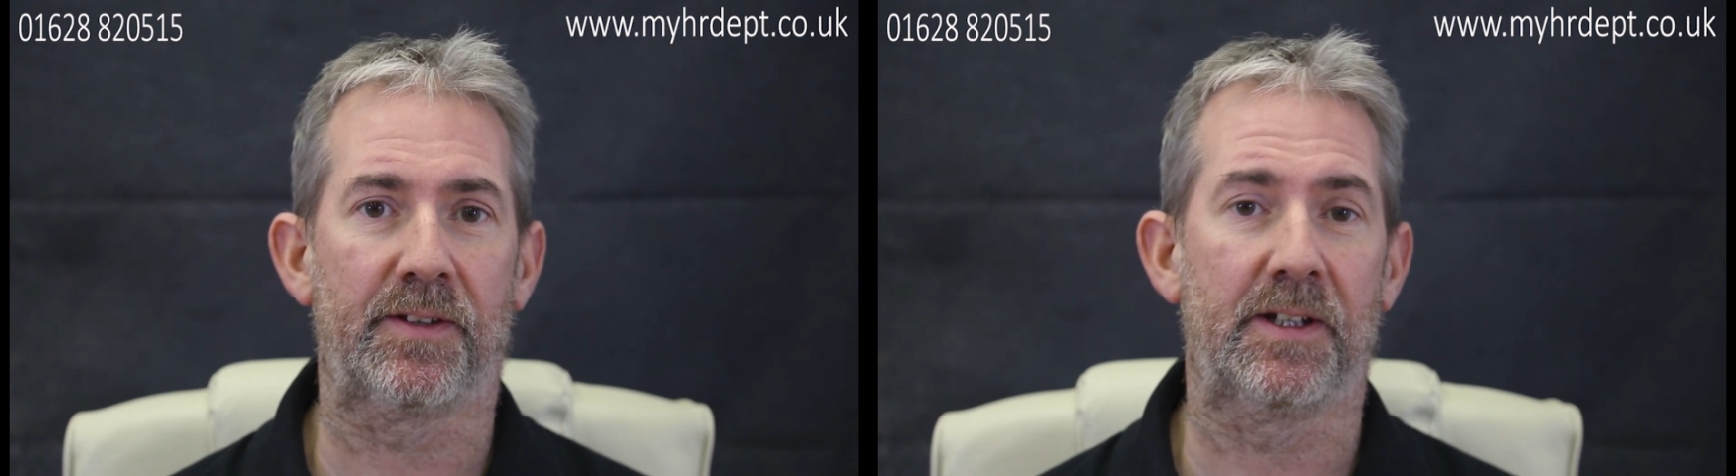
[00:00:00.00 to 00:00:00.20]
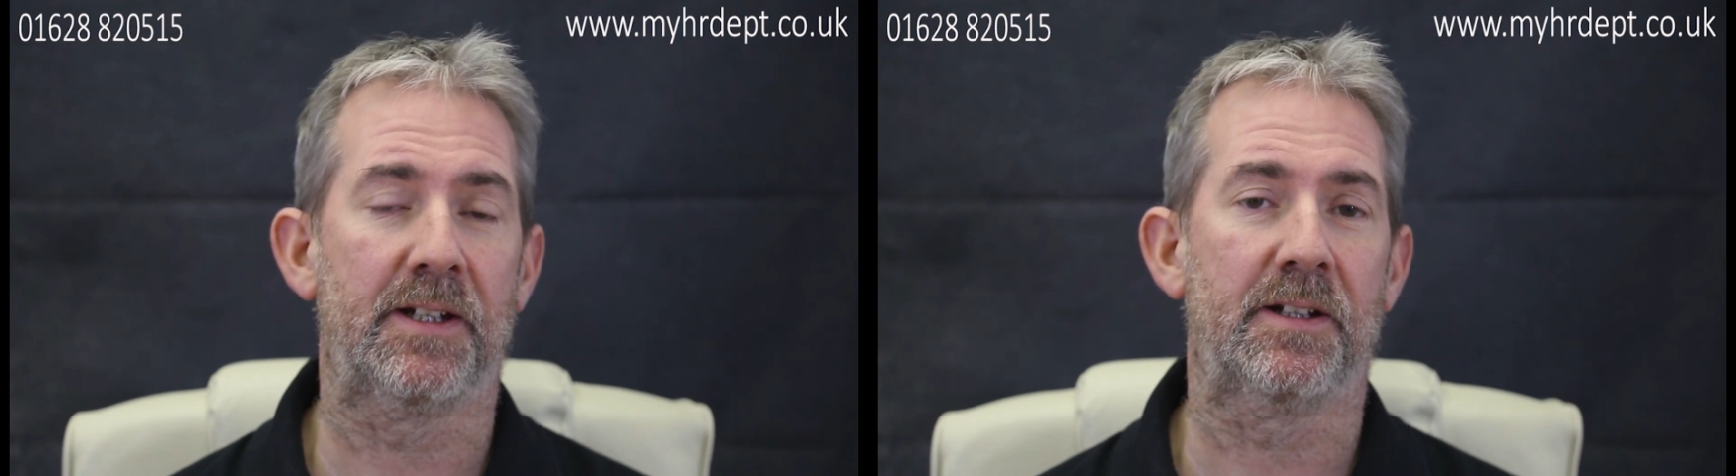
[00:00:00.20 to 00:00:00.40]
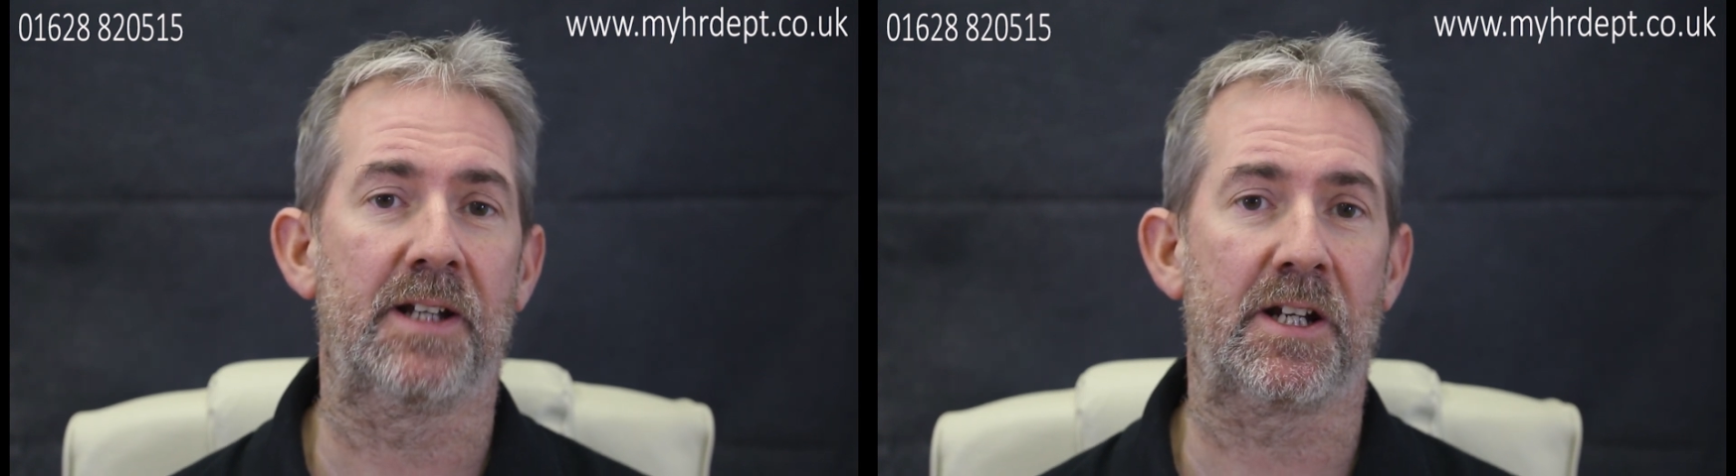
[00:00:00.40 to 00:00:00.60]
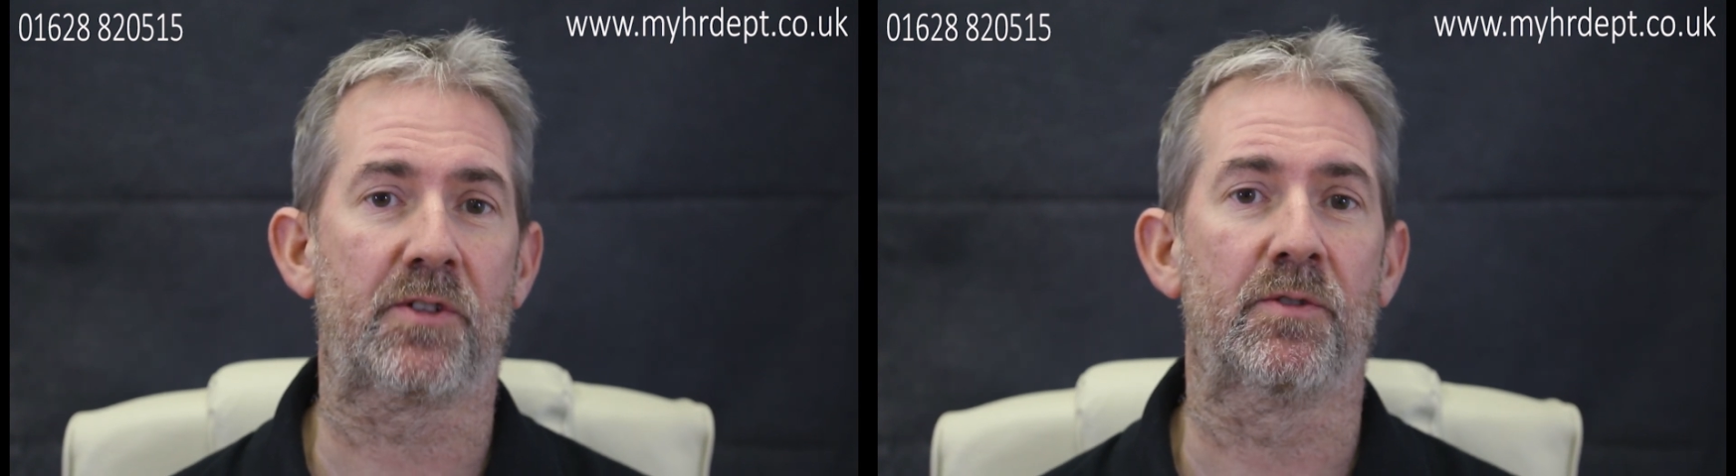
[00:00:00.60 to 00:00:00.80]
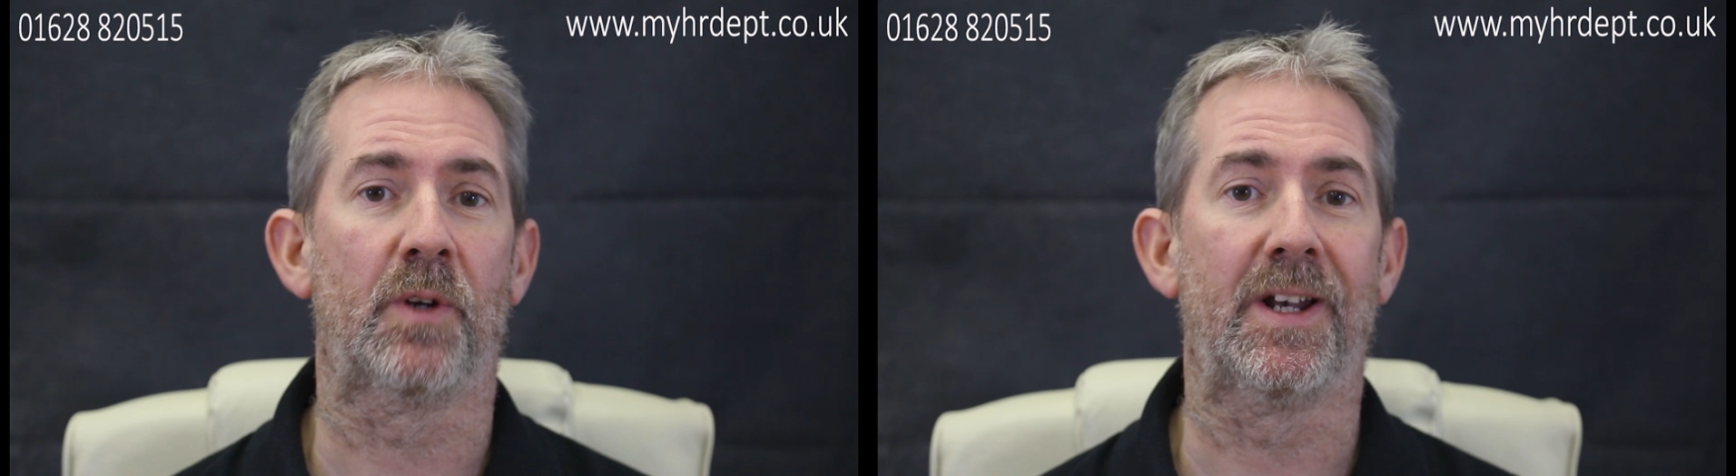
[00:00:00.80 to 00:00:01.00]
the
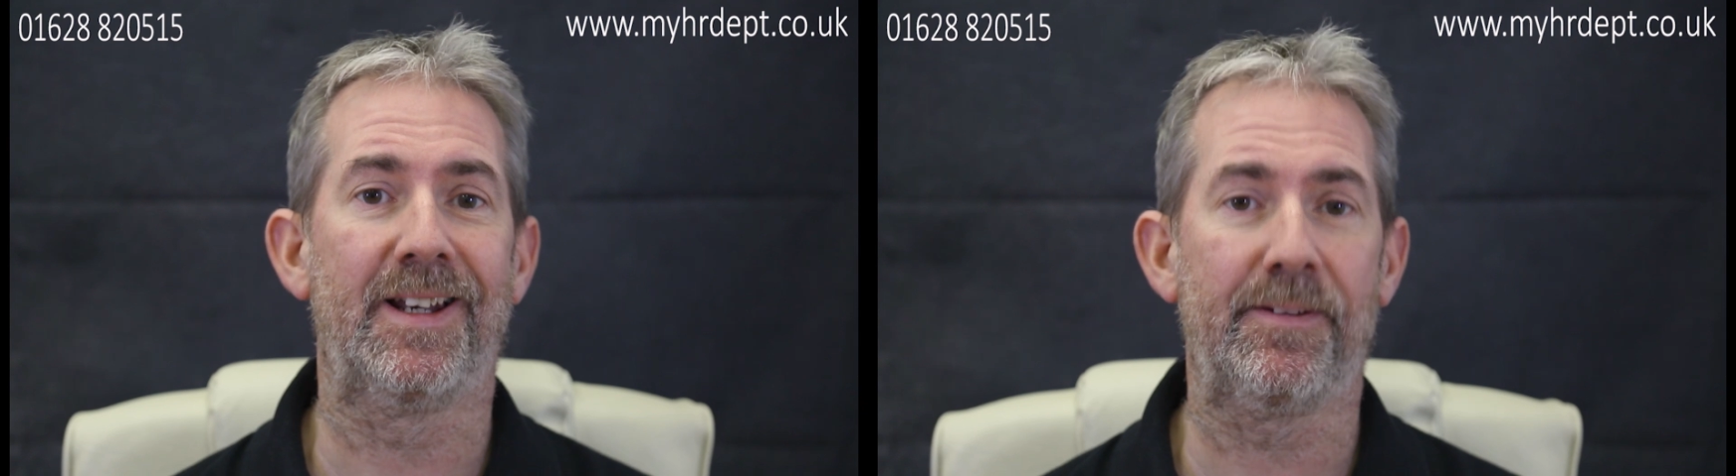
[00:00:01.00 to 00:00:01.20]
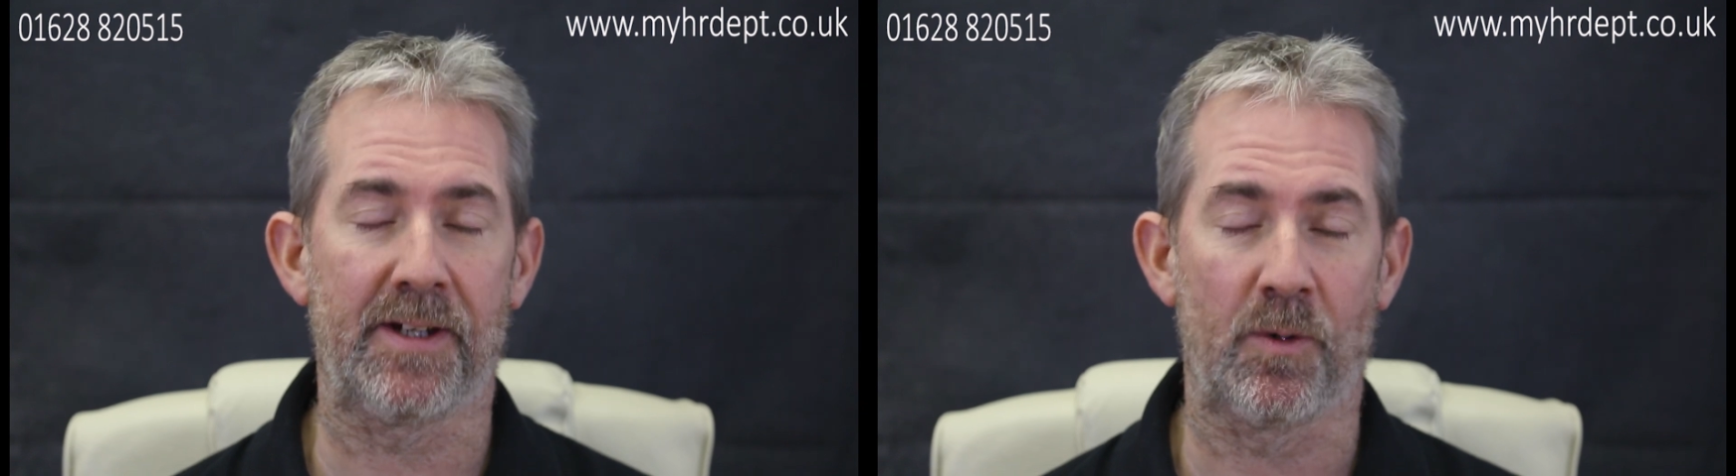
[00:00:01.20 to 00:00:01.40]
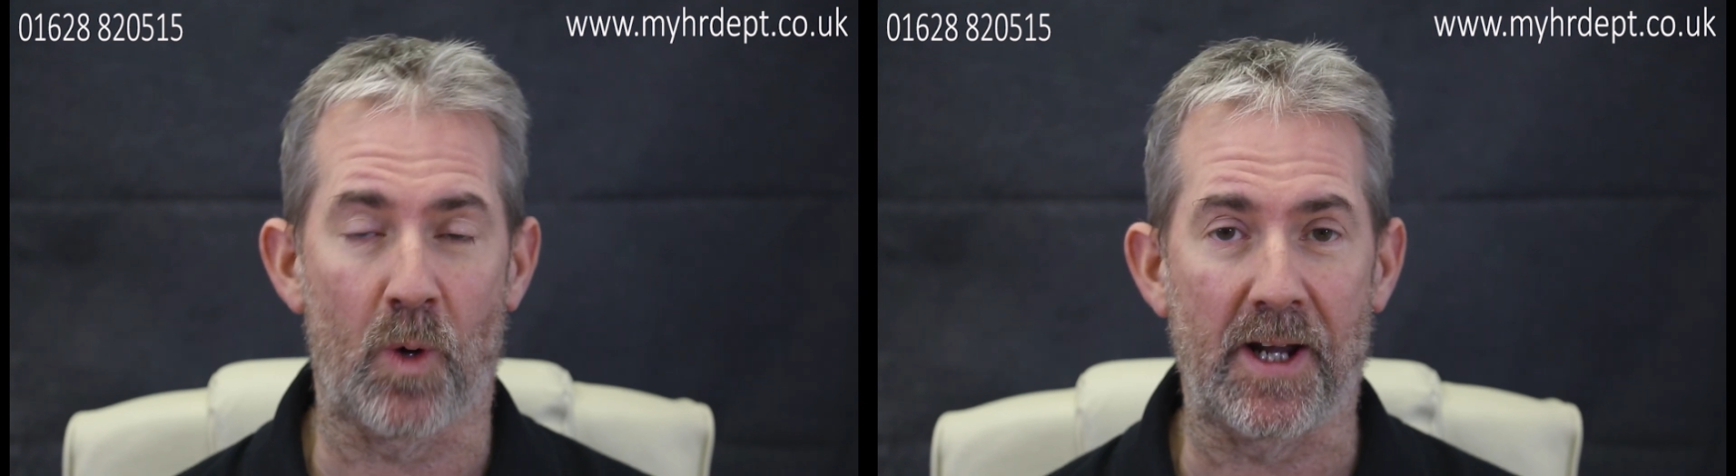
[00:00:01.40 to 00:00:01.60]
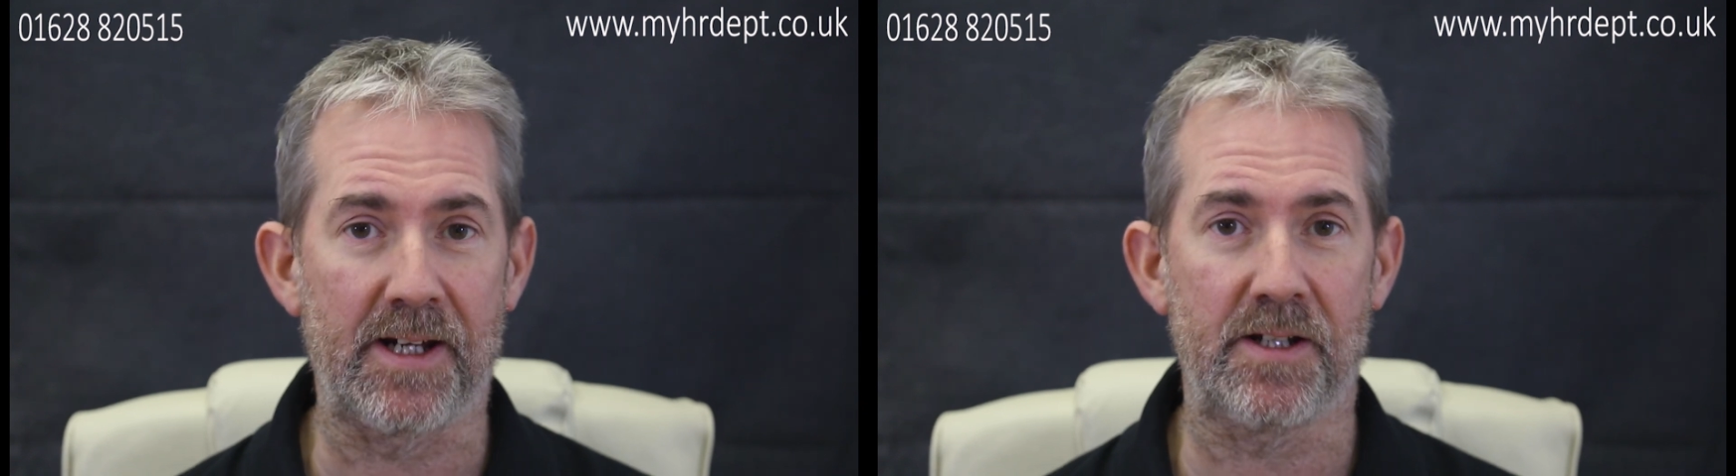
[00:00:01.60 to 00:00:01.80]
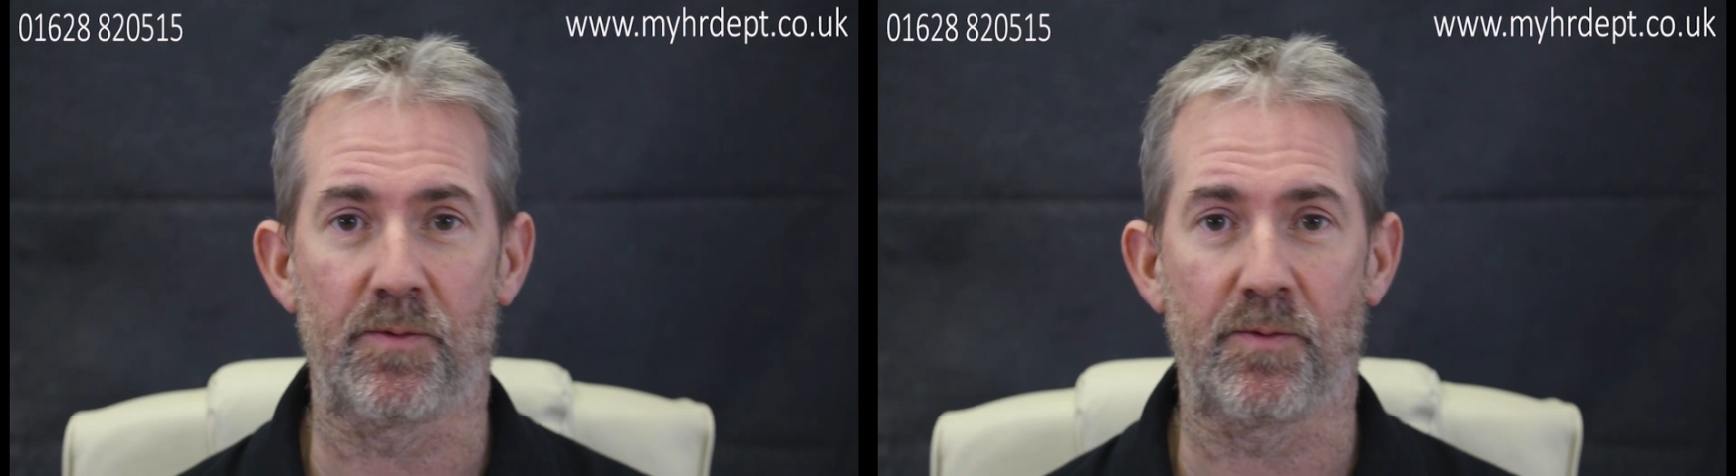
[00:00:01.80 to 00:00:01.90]
national living wage,